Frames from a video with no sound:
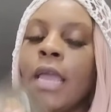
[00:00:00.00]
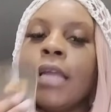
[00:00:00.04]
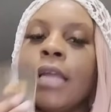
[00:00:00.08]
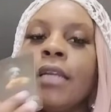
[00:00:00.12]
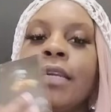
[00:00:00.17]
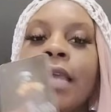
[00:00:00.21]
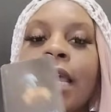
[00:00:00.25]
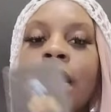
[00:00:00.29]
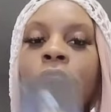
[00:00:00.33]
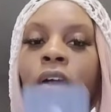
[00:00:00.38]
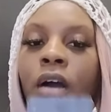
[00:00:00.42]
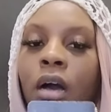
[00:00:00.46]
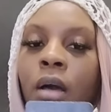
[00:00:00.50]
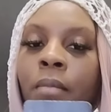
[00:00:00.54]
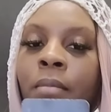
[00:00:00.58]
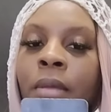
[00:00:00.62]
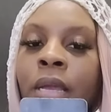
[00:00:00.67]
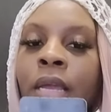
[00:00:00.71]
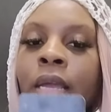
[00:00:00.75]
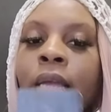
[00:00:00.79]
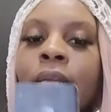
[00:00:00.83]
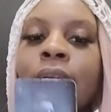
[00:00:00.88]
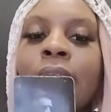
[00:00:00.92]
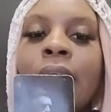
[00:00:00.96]
They
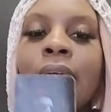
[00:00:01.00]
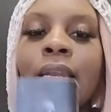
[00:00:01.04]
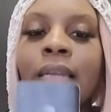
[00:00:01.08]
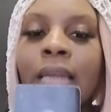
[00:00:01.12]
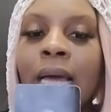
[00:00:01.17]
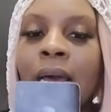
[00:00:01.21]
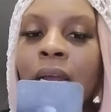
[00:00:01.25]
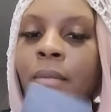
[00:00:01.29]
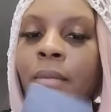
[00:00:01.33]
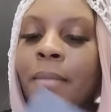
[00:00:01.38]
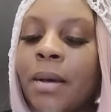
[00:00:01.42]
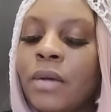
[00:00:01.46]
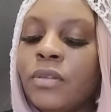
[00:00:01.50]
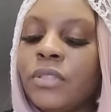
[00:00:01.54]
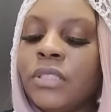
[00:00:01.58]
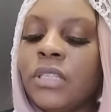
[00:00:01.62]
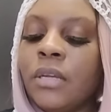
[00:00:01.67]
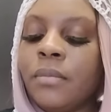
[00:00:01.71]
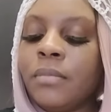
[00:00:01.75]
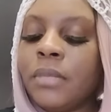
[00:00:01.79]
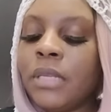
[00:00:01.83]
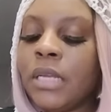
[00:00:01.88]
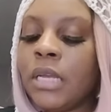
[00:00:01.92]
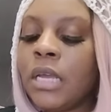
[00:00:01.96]
coming, they lying about
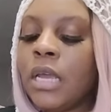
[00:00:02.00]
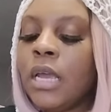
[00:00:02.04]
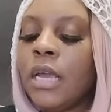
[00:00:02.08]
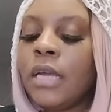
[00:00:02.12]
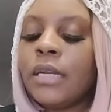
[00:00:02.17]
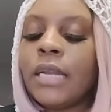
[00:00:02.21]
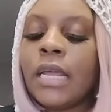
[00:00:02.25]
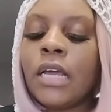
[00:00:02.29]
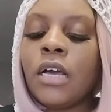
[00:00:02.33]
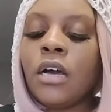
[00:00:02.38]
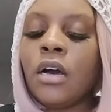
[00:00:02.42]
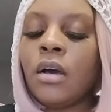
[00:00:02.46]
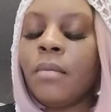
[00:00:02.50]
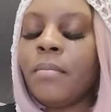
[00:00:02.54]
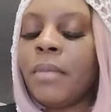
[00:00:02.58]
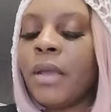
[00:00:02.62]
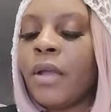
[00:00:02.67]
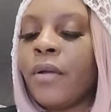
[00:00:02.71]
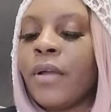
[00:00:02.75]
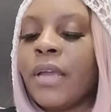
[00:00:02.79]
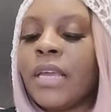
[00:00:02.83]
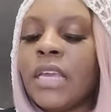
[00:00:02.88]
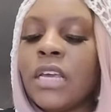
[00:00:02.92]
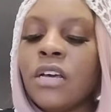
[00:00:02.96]
something. They come
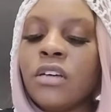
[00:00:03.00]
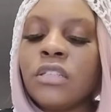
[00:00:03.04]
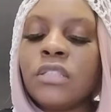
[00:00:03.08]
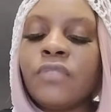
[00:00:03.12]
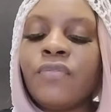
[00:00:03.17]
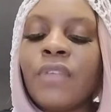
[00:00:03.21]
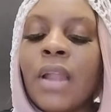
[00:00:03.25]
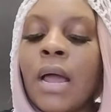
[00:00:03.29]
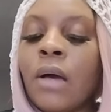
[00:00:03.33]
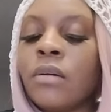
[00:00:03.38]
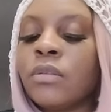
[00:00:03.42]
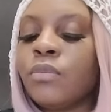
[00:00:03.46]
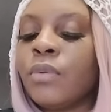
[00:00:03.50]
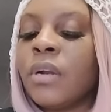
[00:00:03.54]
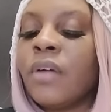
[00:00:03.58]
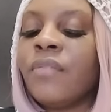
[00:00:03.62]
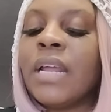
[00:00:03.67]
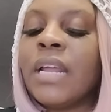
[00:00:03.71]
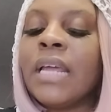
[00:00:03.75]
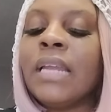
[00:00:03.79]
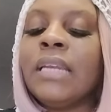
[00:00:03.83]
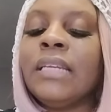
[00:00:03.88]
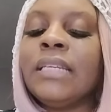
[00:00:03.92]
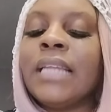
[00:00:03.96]
bearing gifts, flowers, whatever.
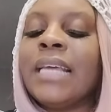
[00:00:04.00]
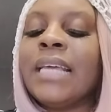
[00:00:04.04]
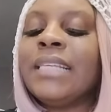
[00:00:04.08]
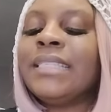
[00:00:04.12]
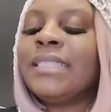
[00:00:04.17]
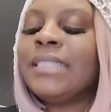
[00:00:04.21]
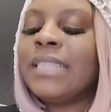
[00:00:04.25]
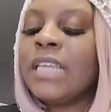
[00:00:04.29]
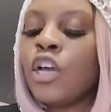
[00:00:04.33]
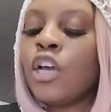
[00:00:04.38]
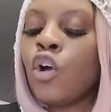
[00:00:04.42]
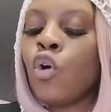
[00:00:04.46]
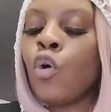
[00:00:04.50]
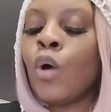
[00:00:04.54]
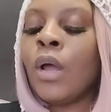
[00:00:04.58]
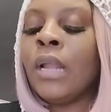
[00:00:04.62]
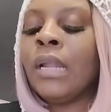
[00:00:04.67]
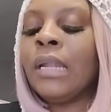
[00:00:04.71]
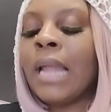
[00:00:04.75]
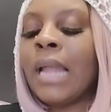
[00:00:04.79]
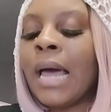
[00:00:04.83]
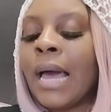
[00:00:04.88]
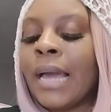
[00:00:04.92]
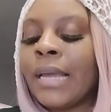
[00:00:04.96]
They still
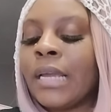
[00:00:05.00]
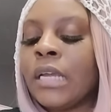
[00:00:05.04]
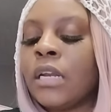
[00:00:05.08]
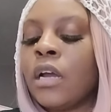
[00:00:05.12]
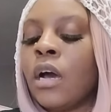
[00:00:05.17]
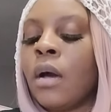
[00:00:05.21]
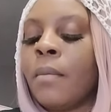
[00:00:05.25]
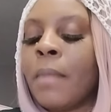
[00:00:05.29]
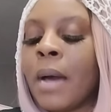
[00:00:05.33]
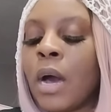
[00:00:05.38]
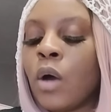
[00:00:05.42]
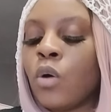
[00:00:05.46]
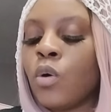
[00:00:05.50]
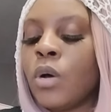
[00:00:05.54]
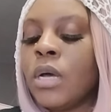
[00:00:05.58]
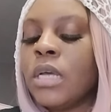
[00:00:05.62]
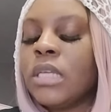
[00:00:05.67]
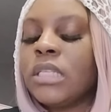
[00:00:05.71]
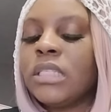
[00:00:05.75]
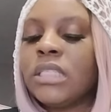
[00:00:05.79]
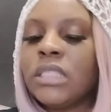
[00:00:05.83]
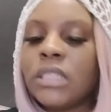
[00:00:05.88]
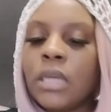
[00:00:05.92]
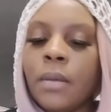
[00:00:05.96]
lying about
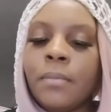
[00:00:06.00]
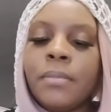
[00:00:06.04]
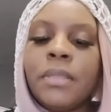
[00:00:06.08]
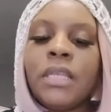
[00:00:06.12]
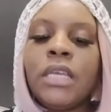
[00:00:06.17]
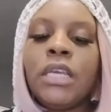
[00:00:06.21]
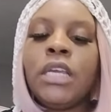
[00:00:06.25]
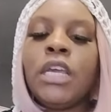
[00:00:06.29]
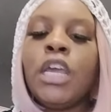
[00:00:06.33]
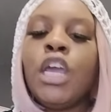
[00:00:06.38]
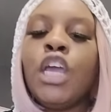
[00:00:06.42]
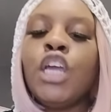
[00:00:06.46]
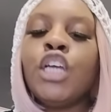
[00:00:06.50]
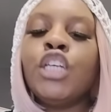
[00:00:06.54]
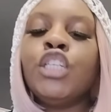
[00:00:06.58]
something.